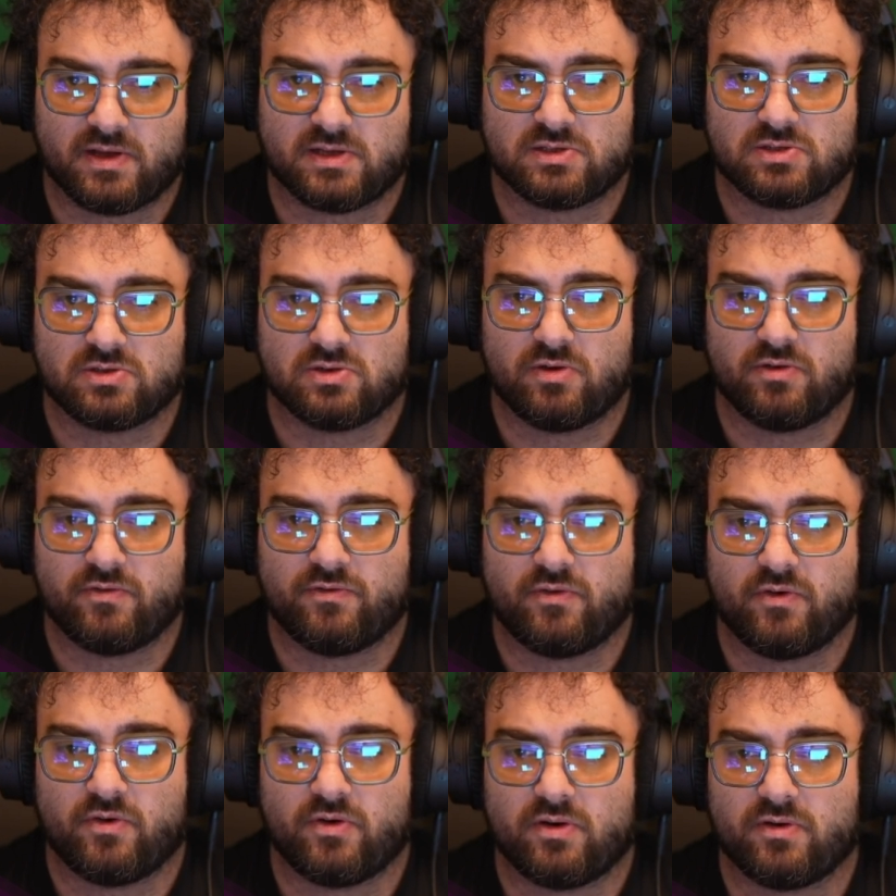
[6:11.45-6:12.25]
So
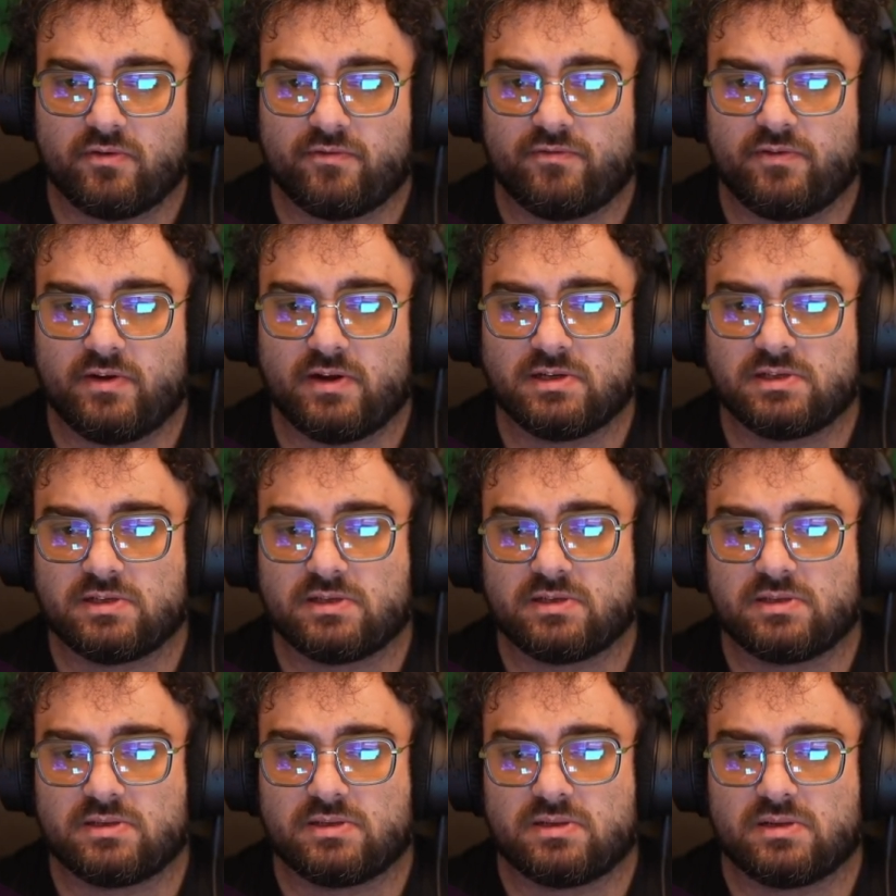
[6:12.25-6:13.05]
for
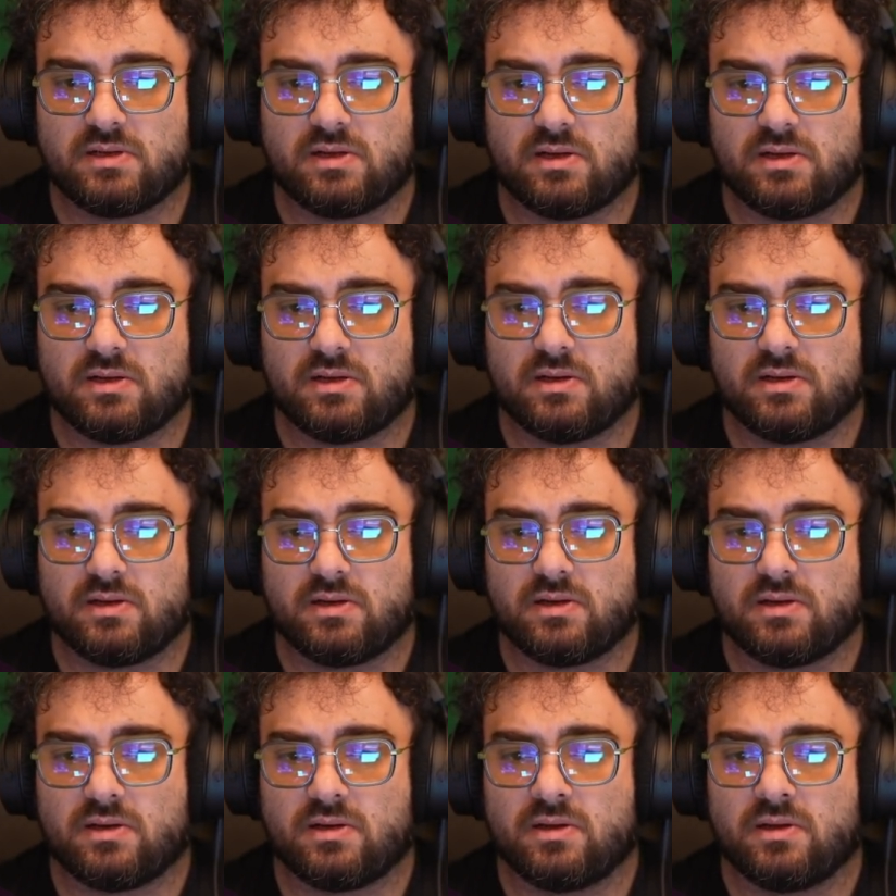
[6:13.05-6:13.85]
first
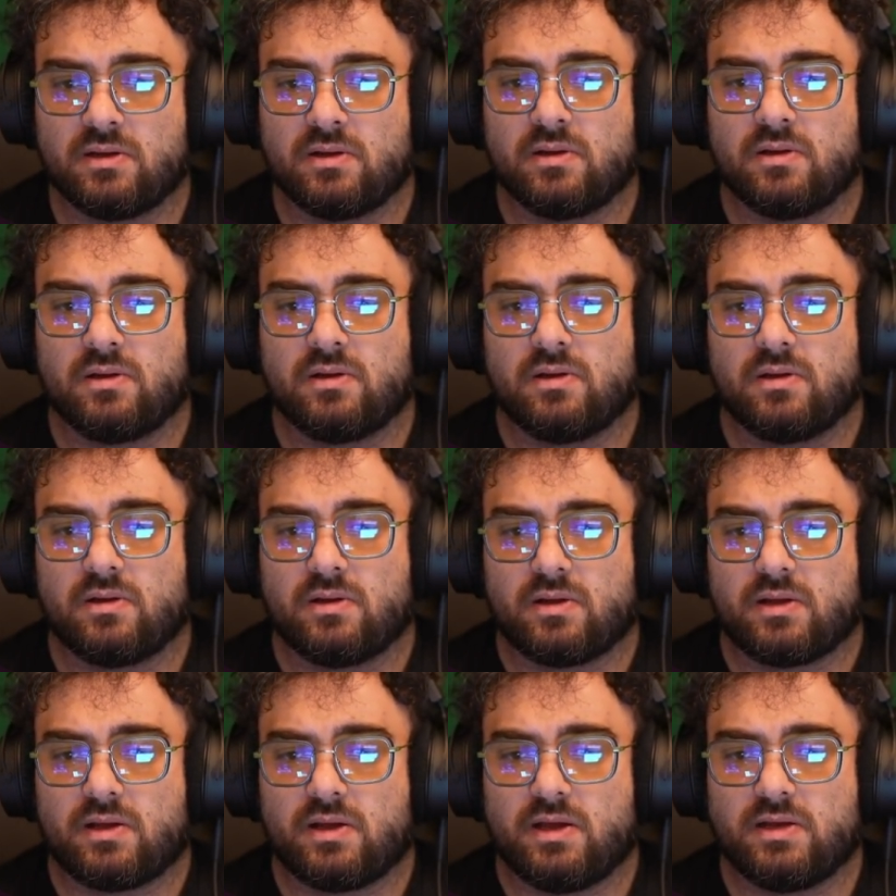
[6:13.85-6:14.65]

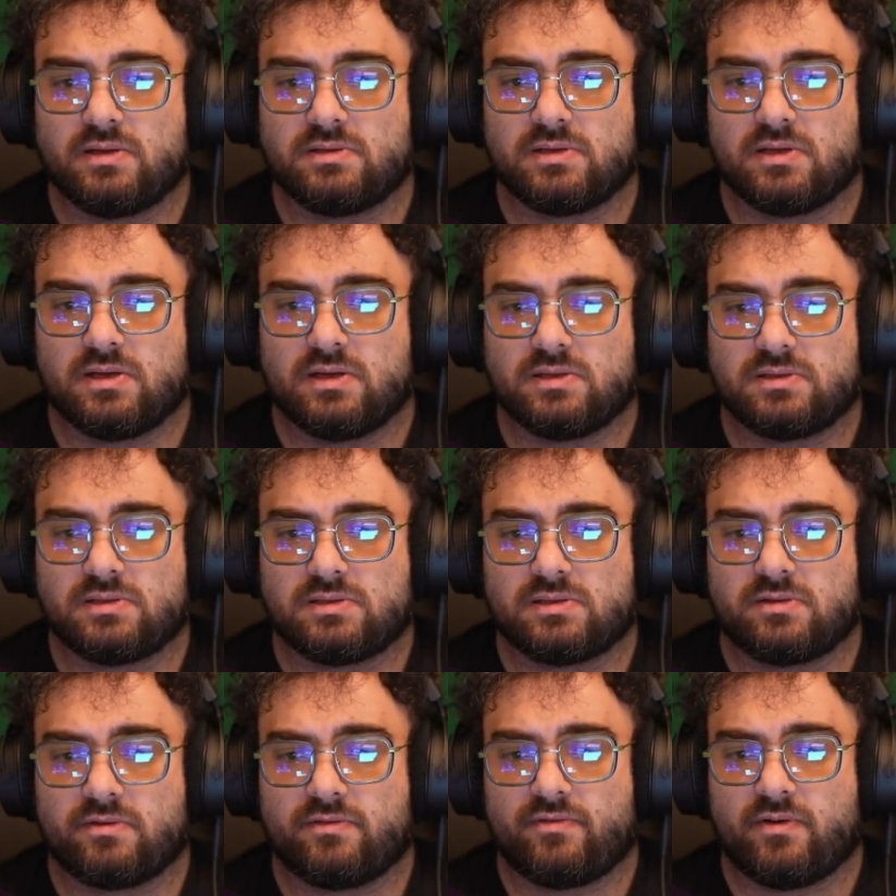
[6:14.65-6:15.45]
case
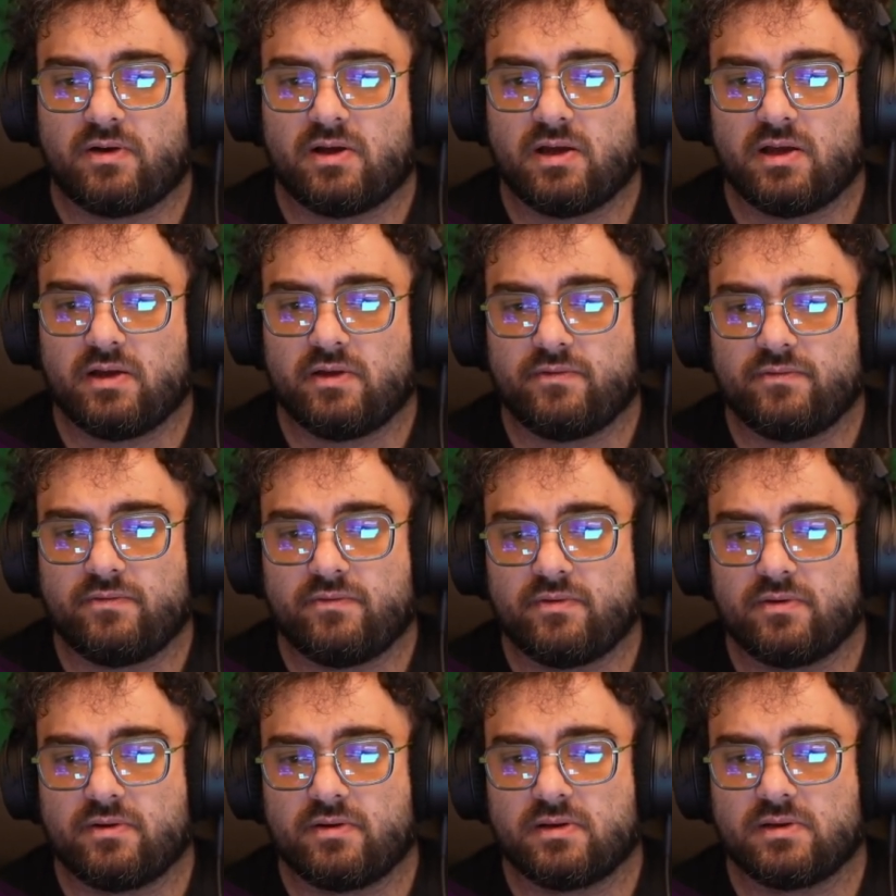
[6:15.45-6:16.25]
it's 5
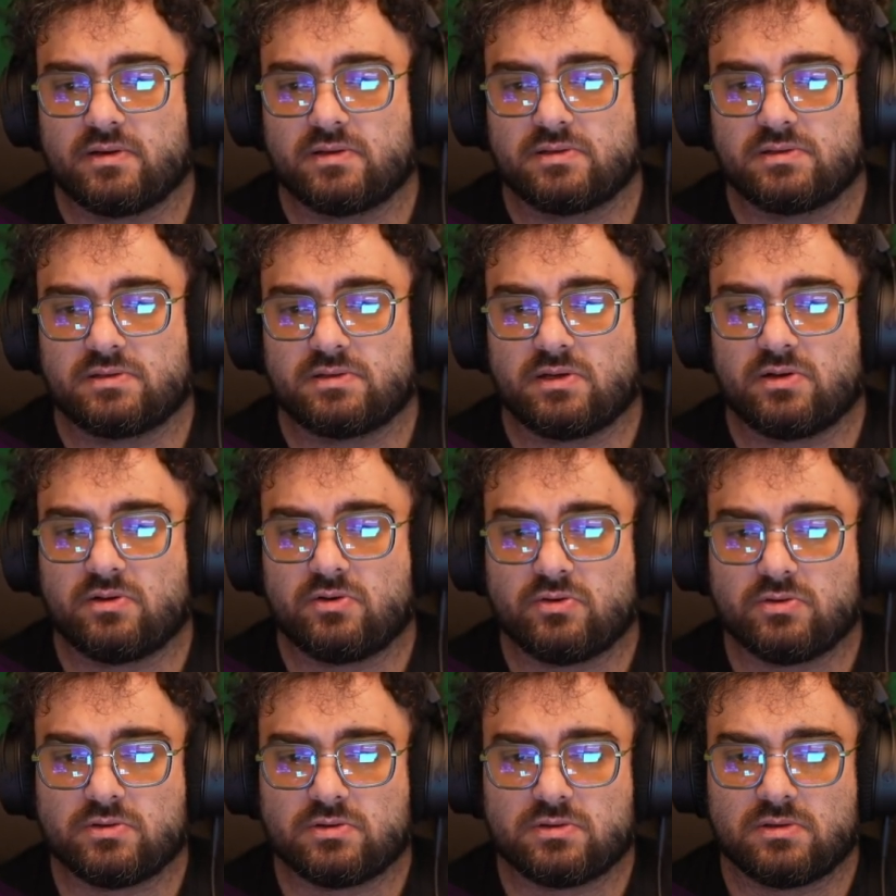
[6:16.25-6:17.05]

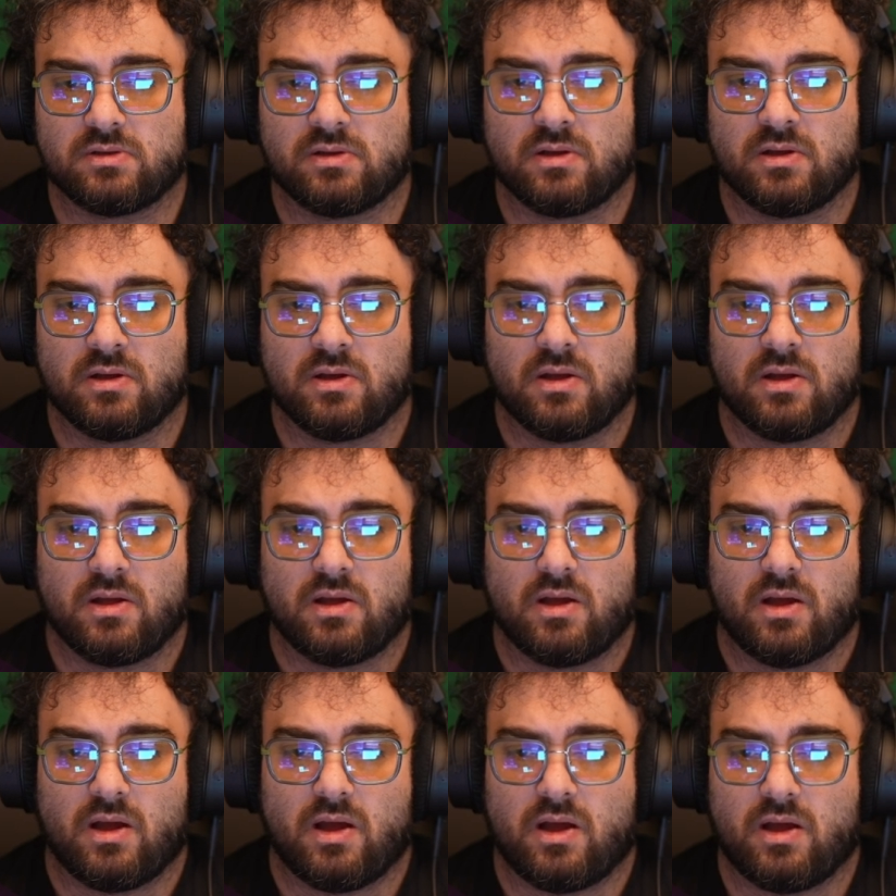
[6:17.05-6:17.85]
zeros,
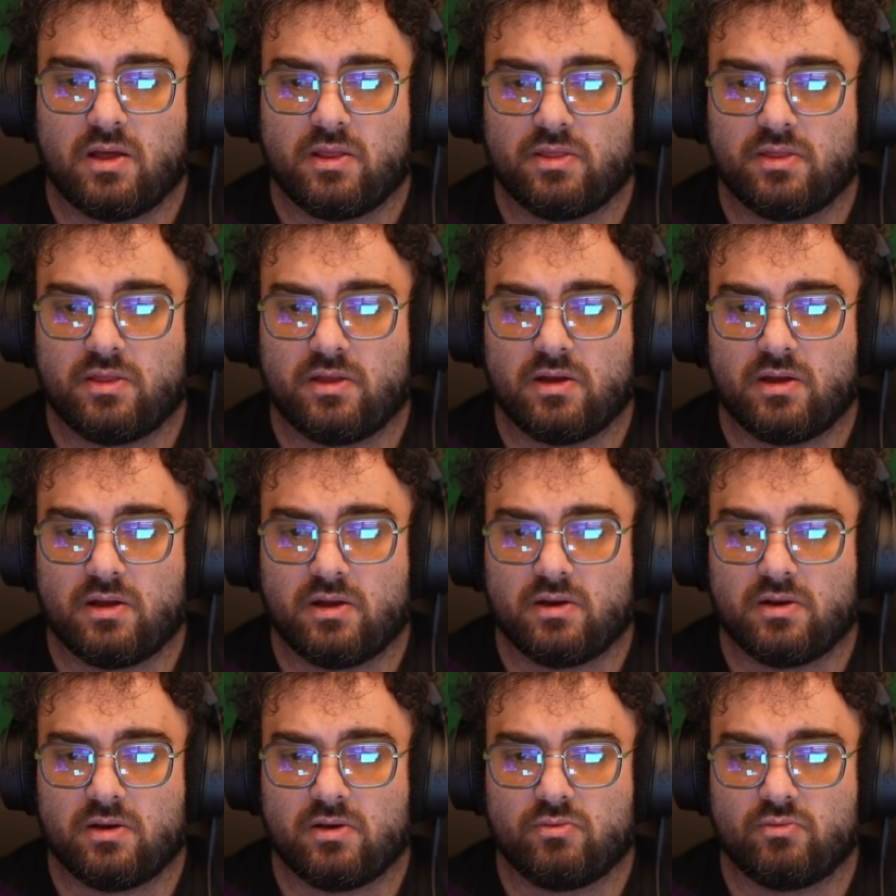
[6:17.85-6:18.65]
and
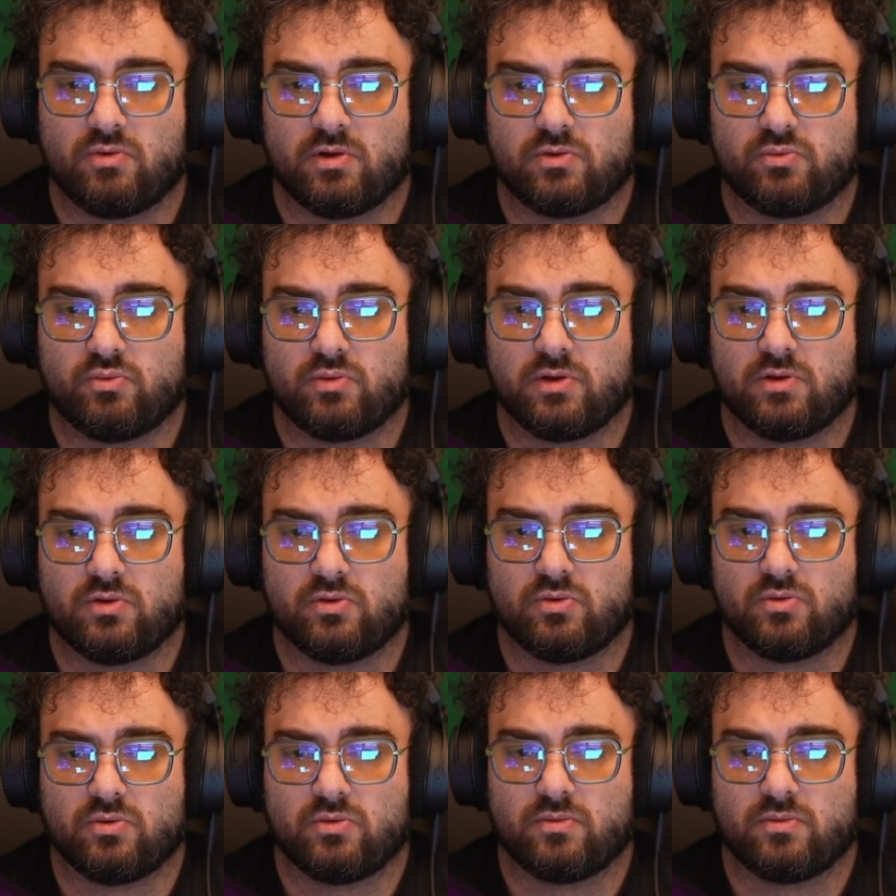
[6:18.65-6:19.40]
then what we do,